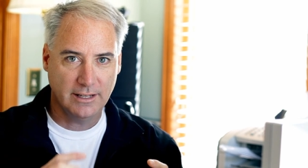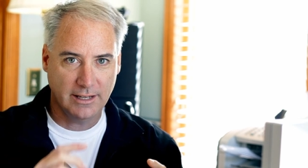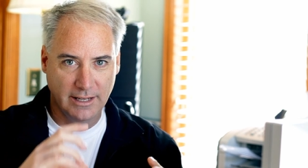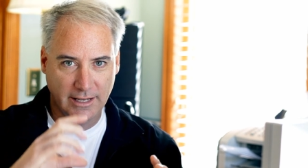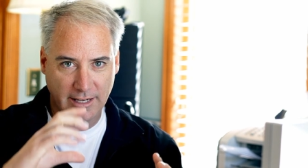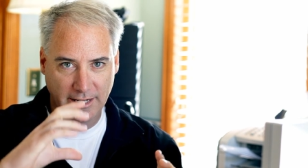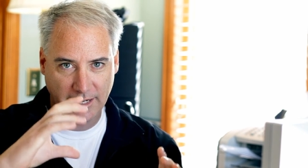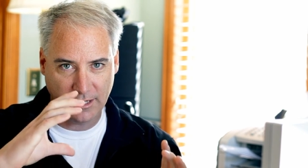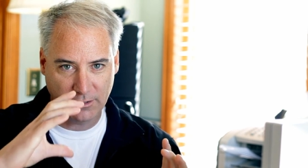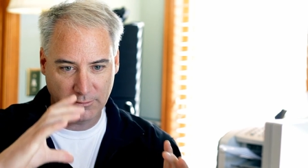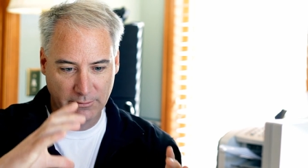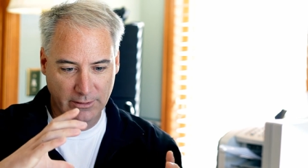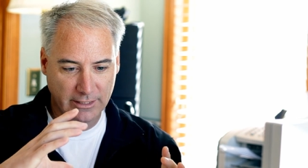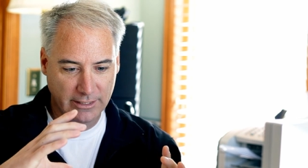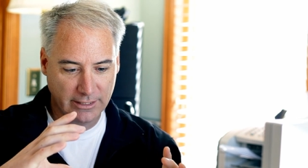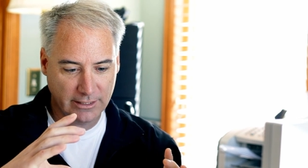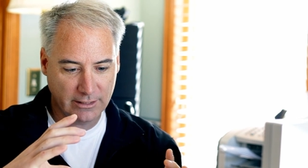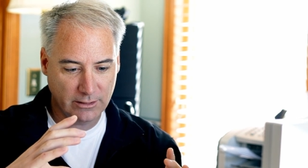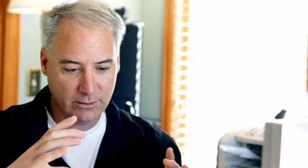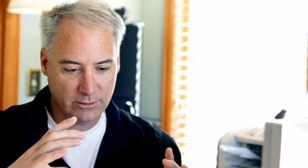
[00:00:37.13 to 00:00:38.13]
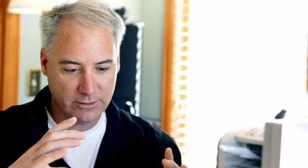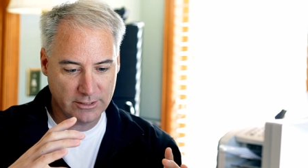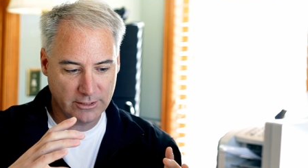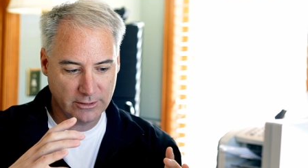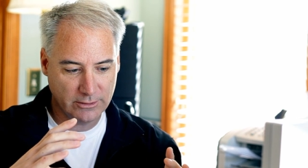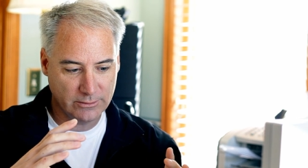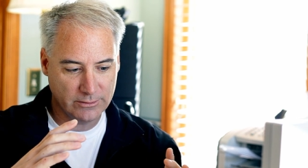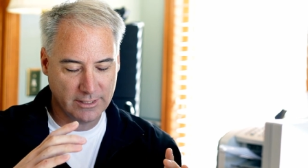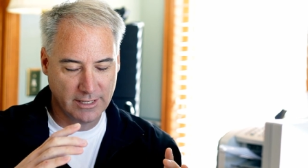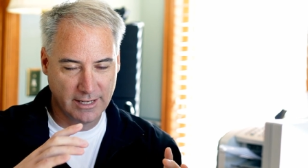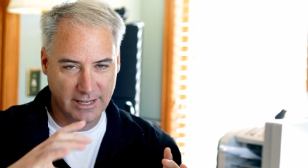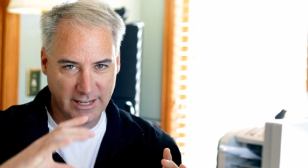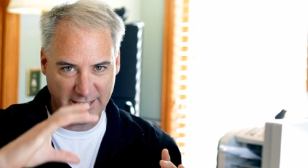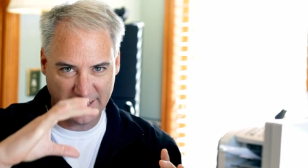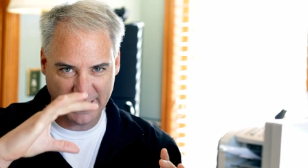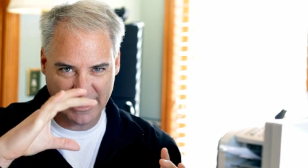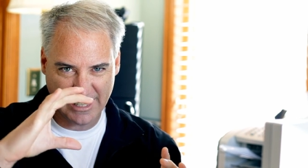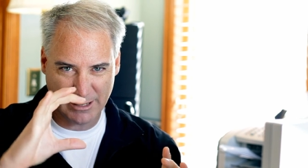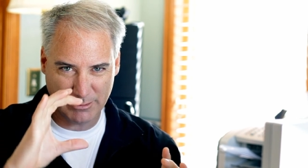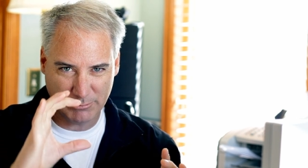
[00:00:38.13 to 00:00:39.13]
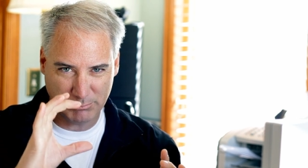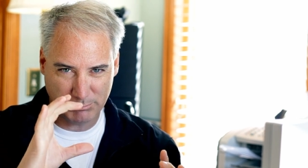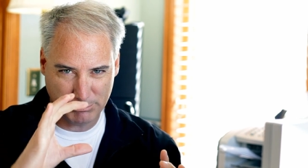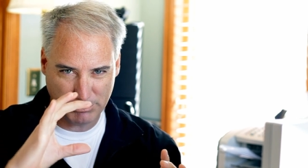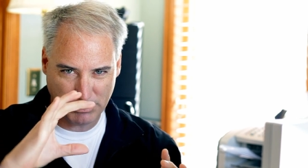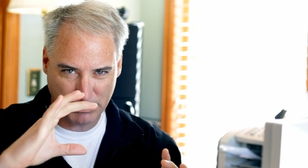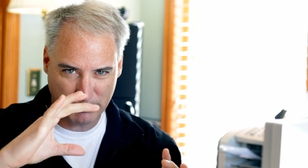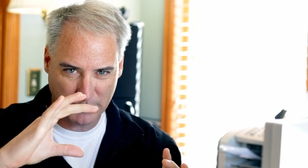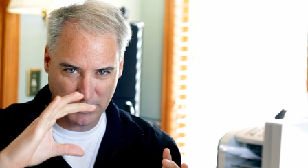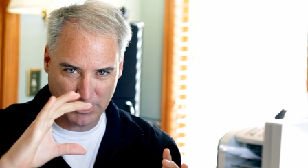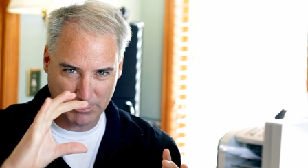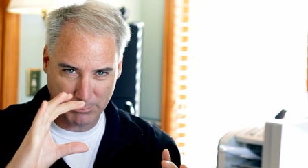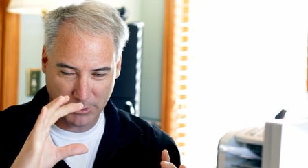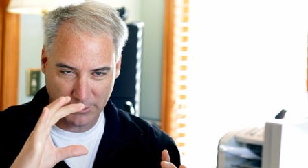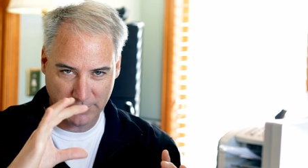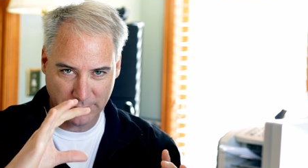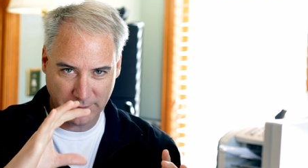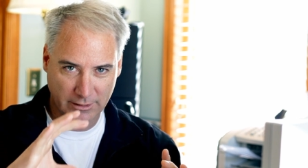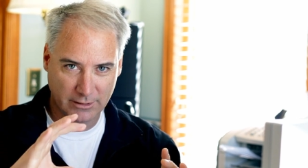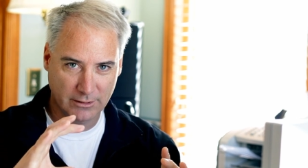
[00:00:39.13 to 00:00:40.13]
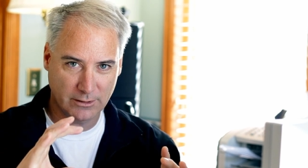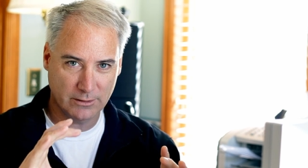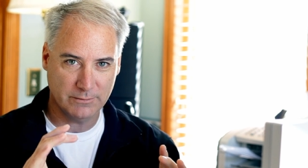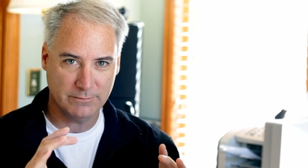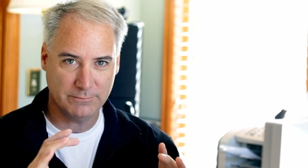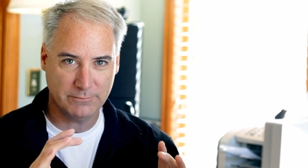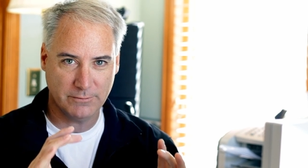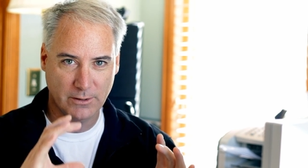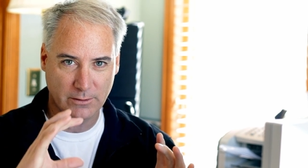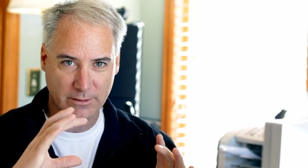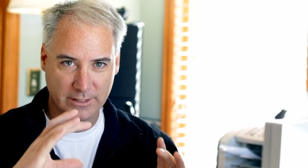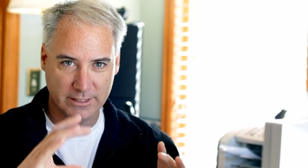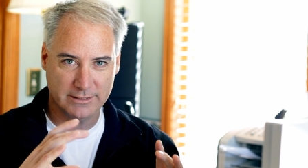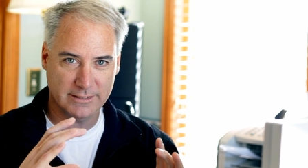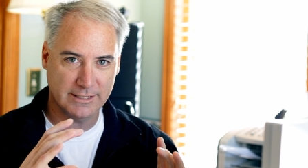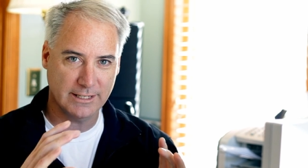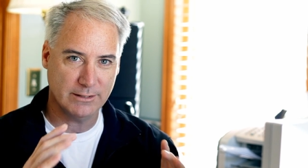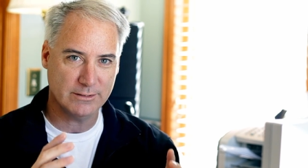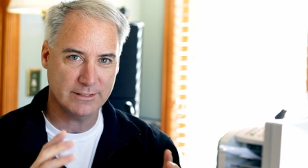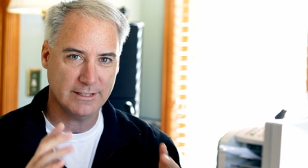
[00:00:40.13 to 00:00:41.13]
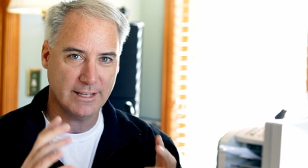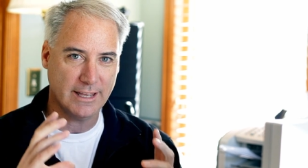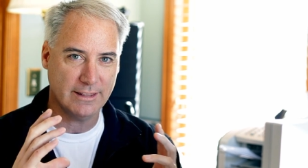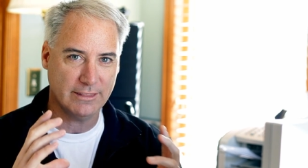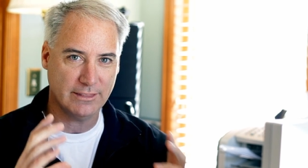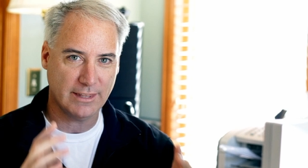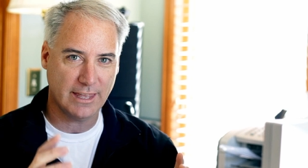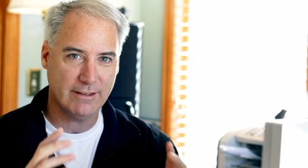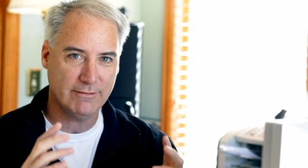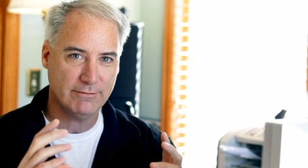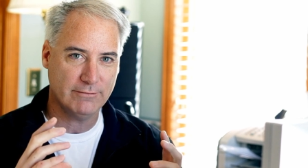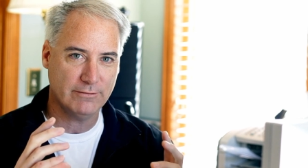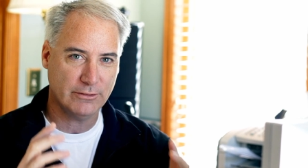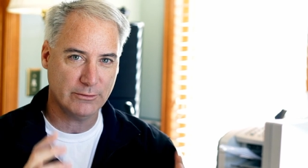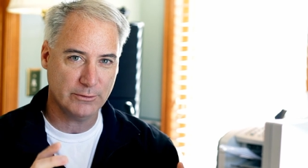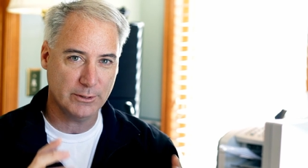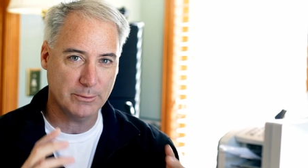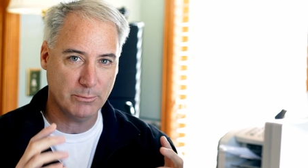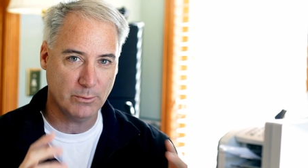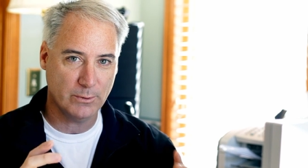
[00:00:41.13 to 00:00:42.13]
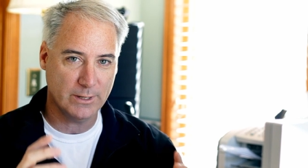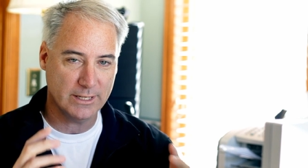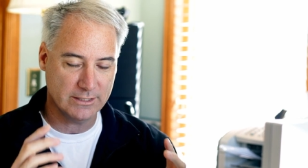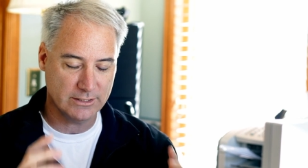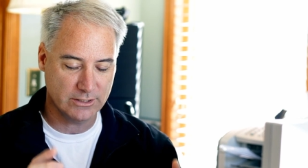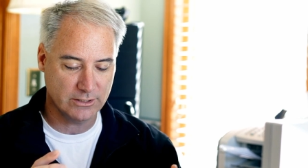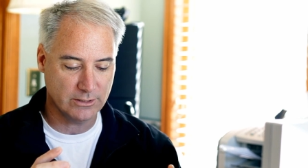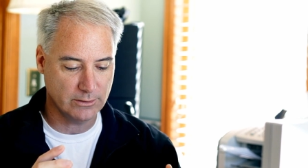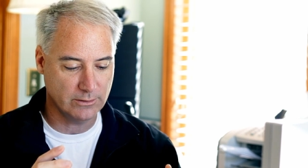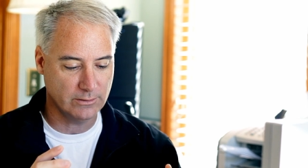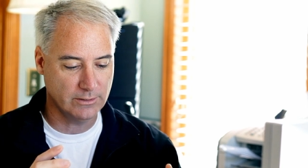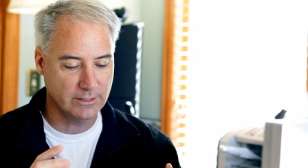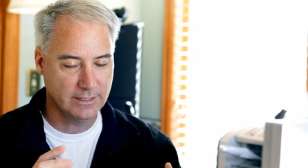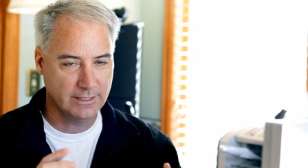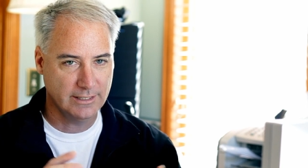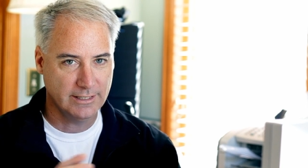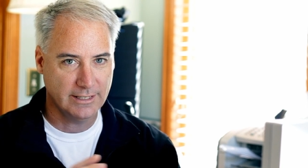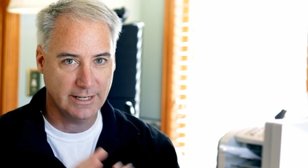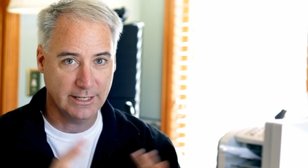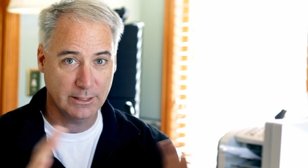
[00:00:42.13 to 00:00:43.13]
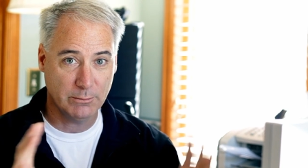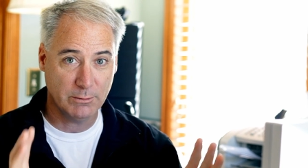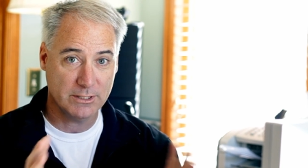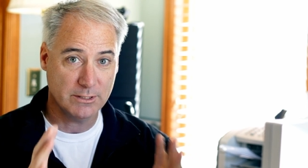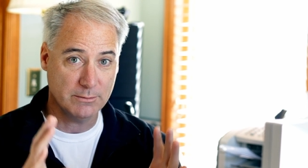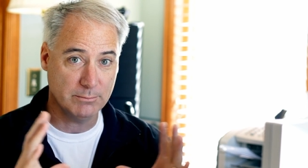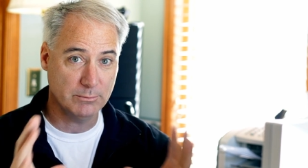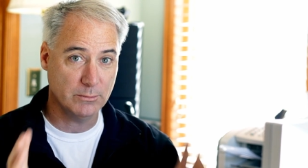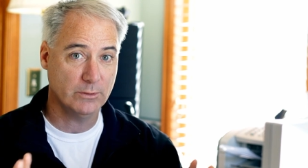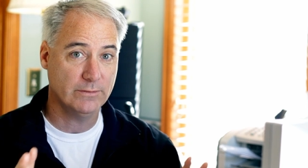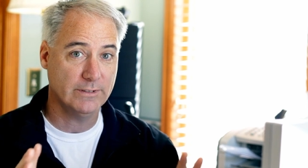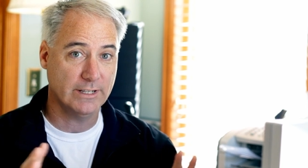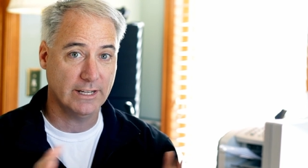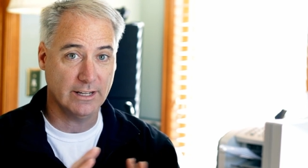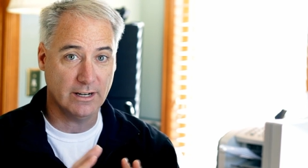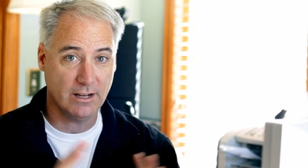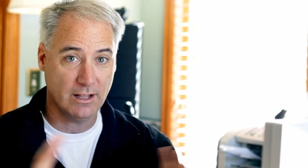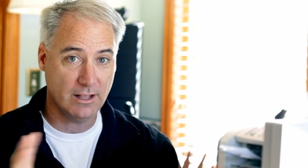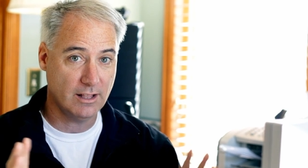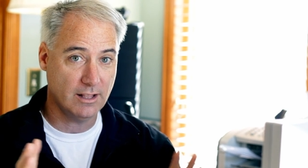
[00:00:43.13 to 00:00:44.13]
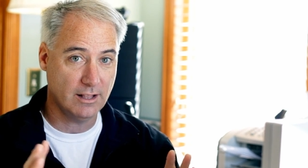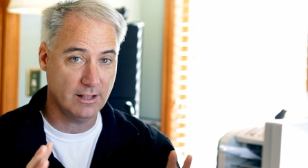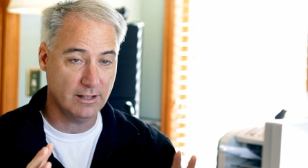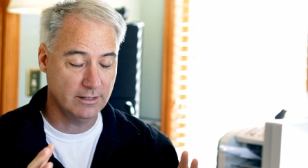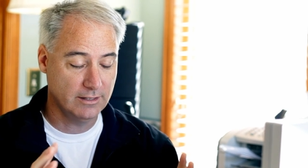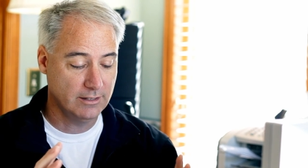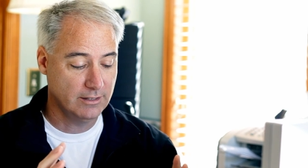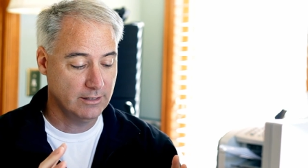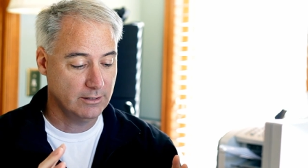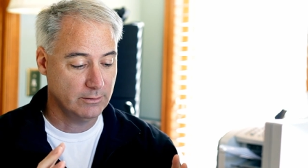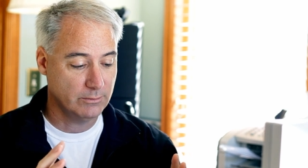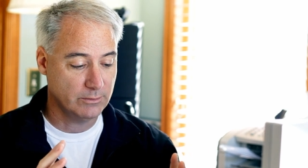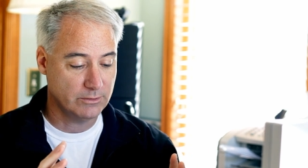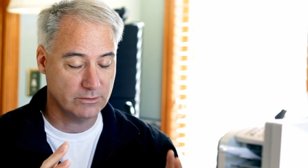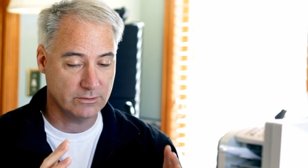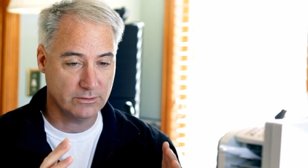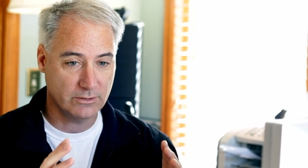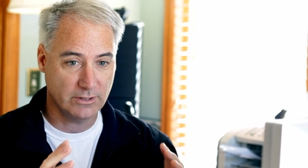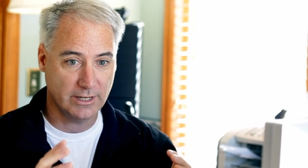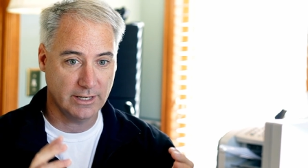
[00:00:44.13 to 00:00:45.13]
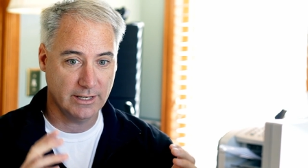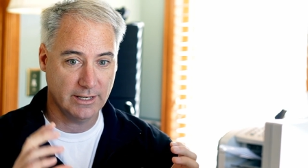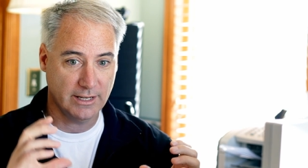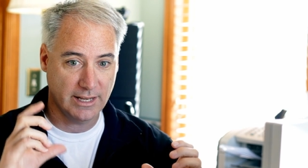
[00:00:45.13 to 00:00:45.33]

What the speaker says: And I got really close into his eye, got the perfect focus, and I was at f3.2, and he wasn't moving at all, which is great.